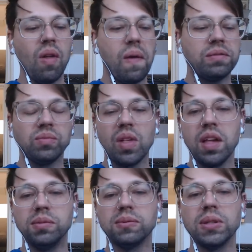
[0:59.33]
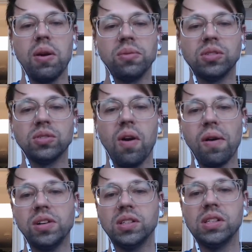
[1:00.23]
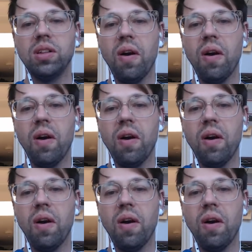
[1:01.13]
Keeps me going strong all day long.